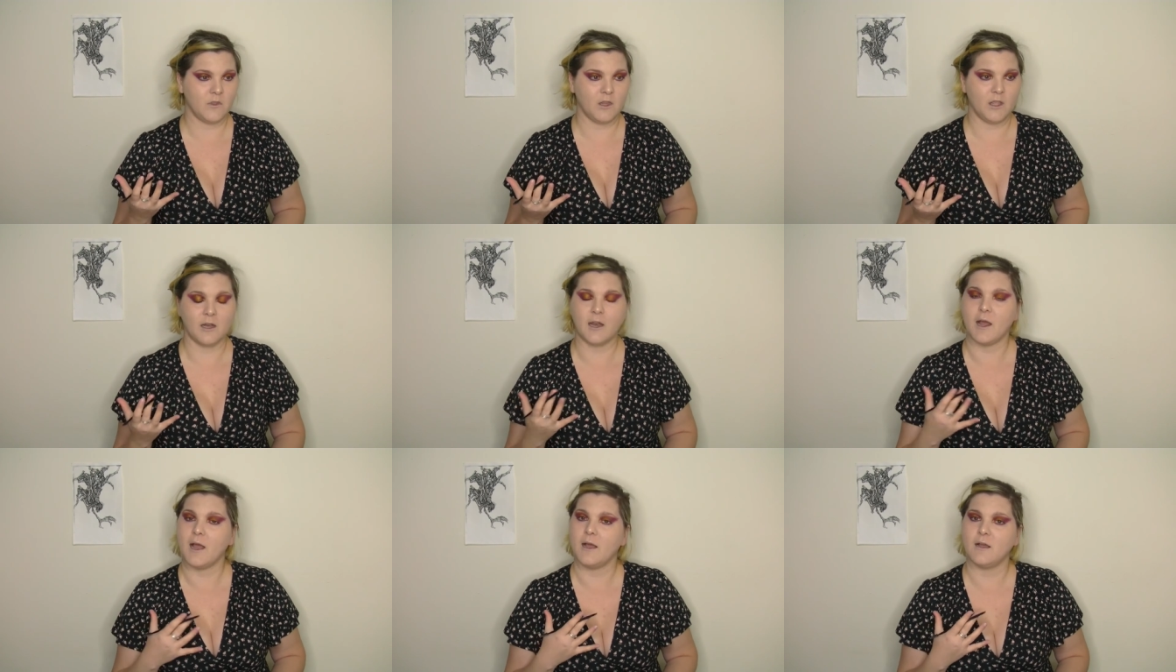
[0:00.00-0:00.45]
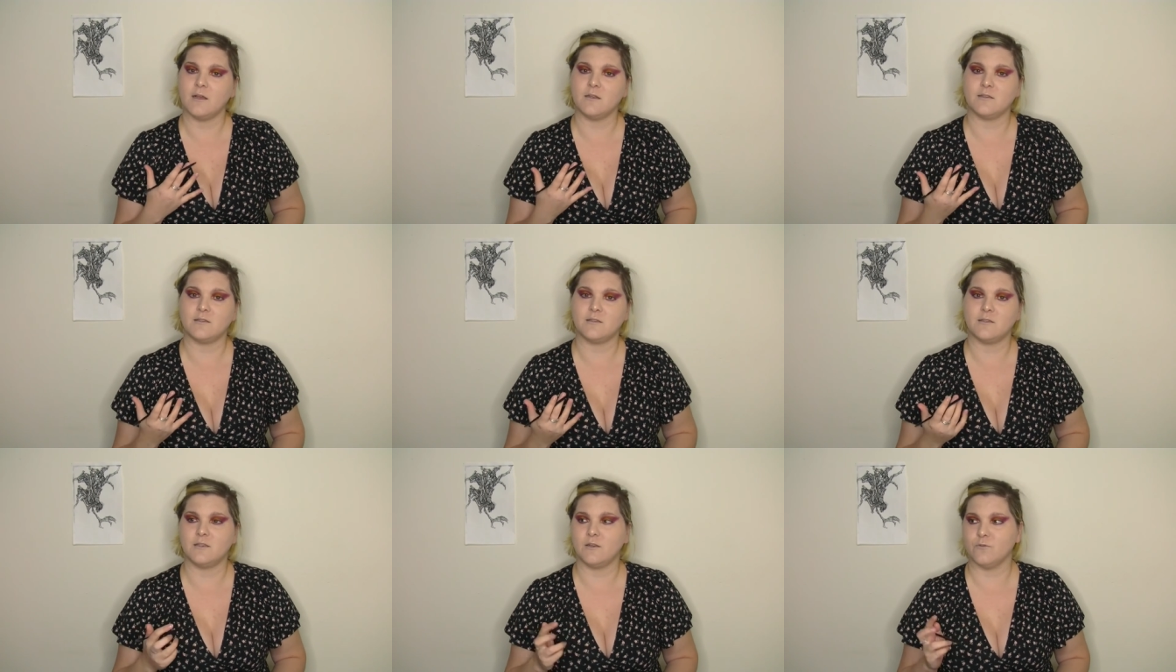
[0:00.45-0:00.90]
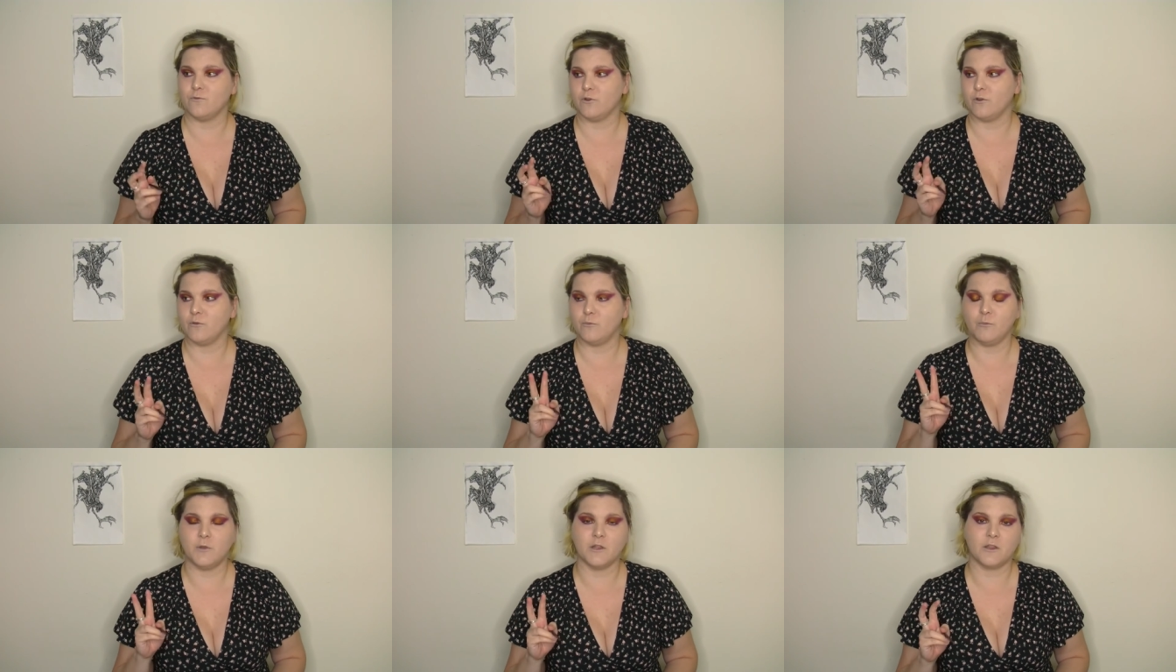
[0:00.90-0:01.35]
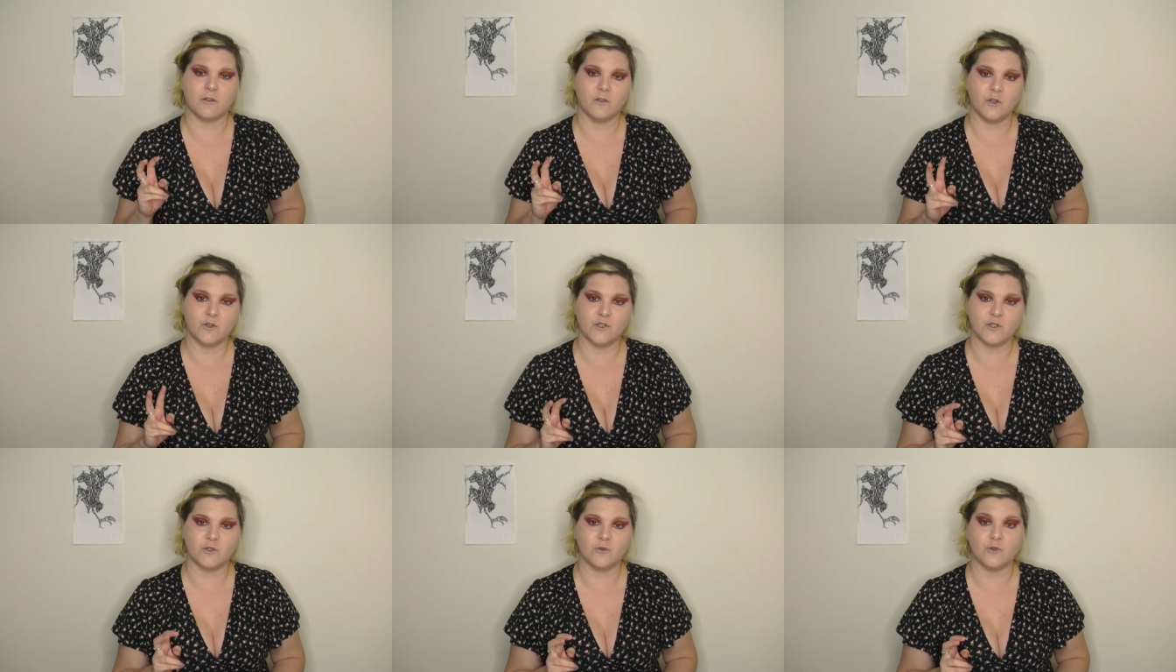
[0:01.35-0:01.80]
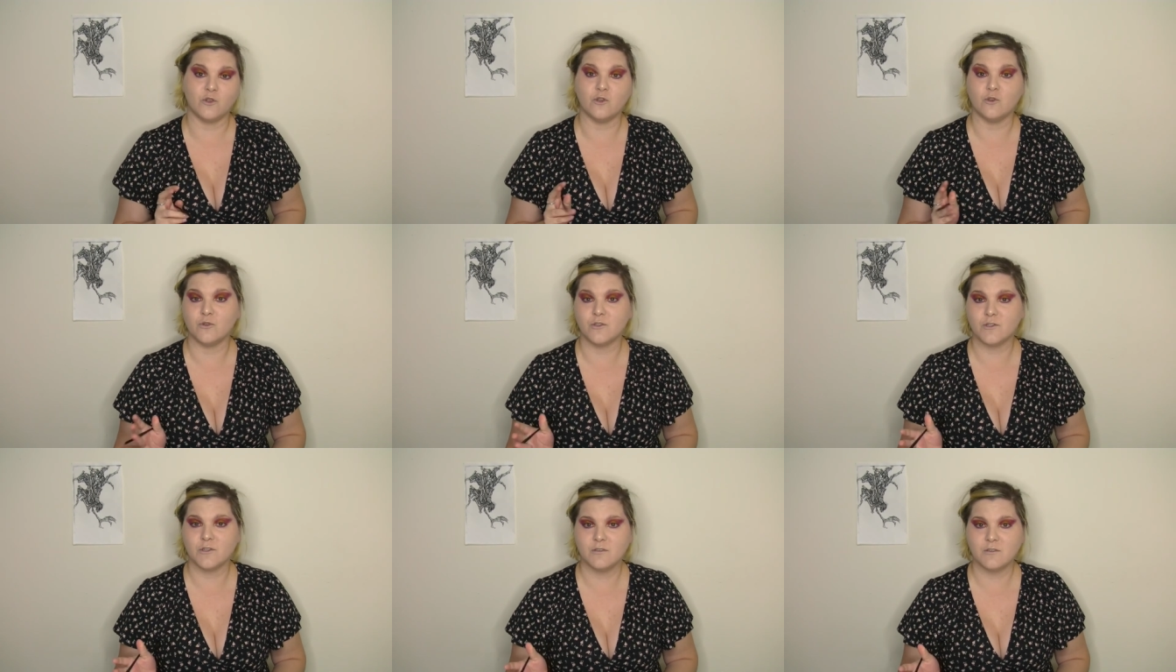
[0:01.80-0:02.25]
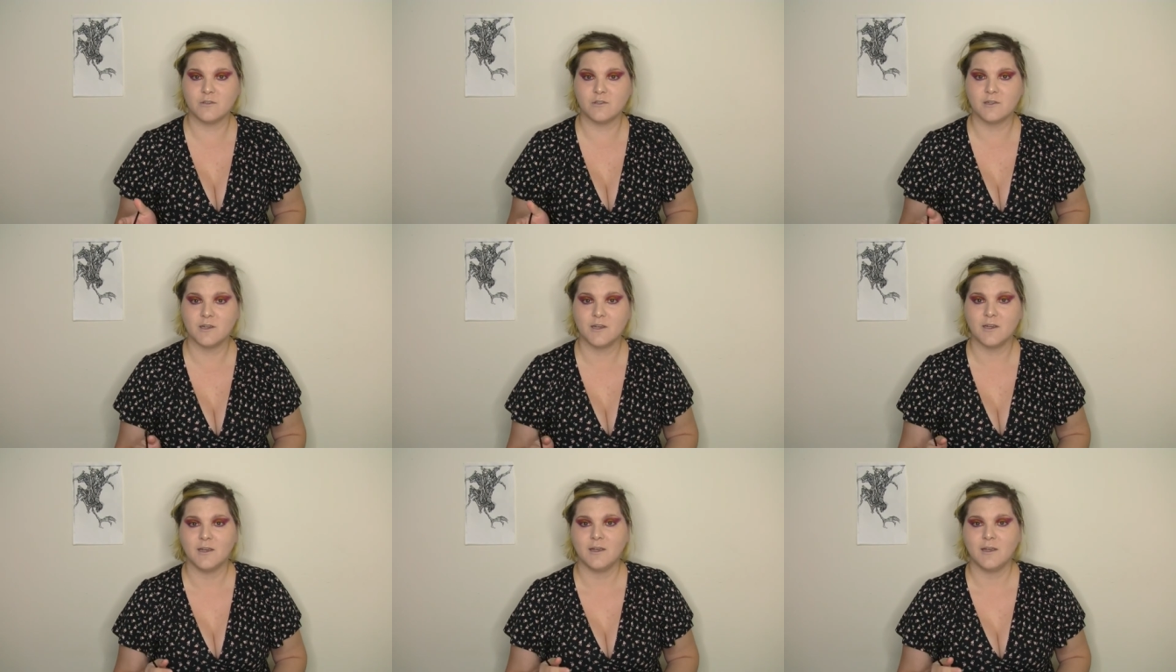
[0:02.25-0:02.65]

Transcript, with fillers: it has different mythological uses